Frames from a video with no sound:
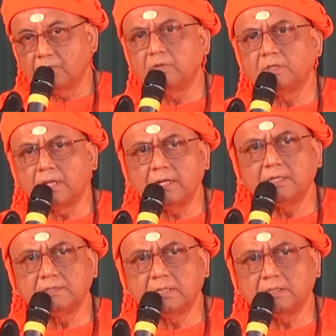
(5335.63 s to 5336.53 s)
We
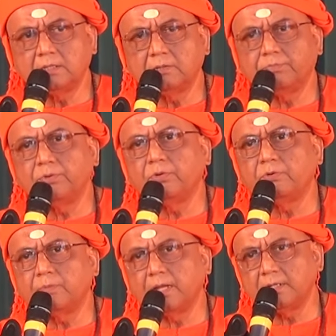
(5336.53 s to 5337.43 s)
generally say that the pure
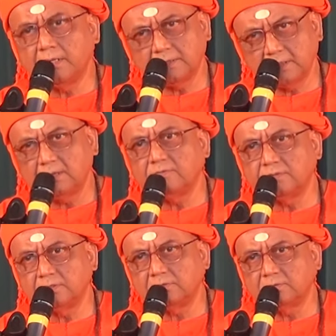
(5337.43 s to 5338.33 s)
mind itself
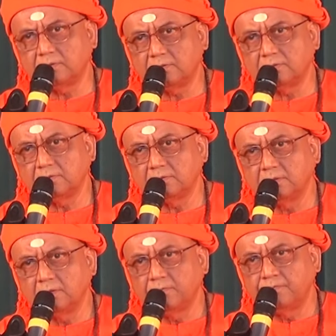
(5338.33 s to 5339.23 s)
is the soul.
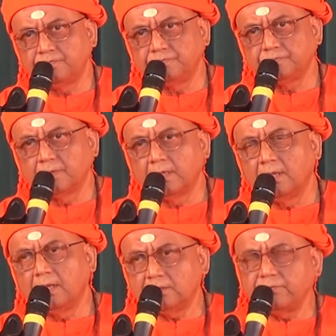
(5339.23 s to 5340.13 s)

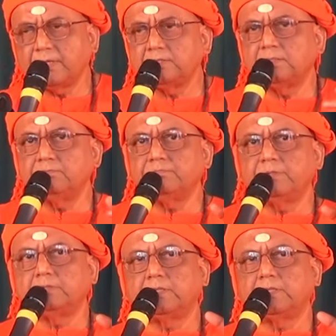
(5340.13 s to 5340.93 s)
It's very simple.